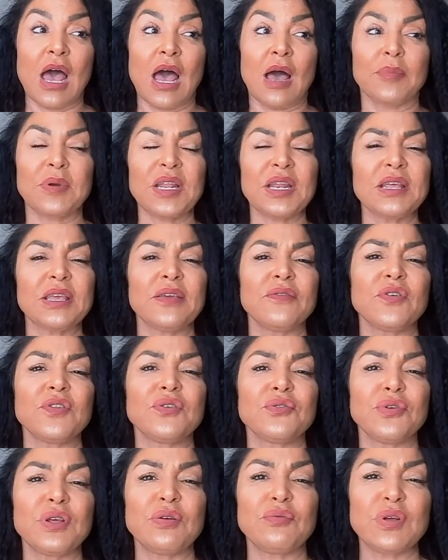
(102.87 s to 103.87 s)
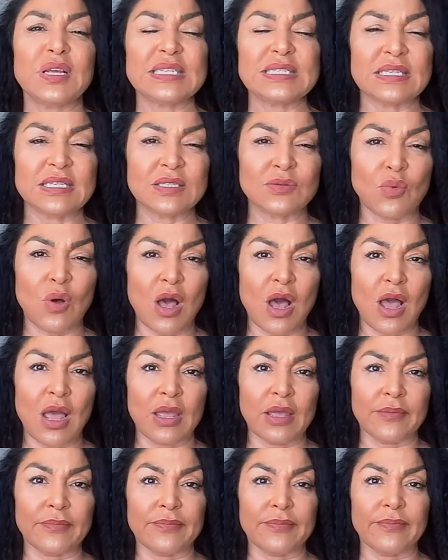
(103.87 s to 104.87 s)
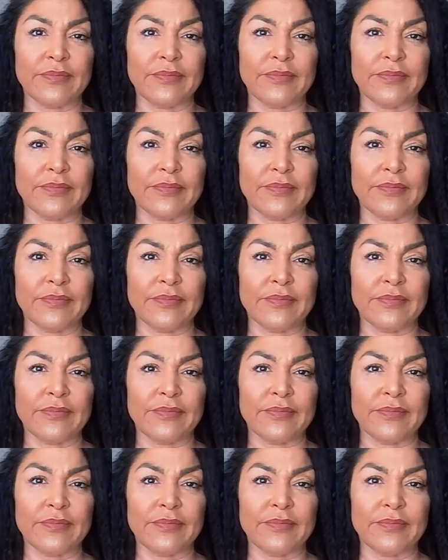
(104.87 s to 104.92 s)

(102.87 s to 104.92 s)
I'm gonna give you 3 reasons why.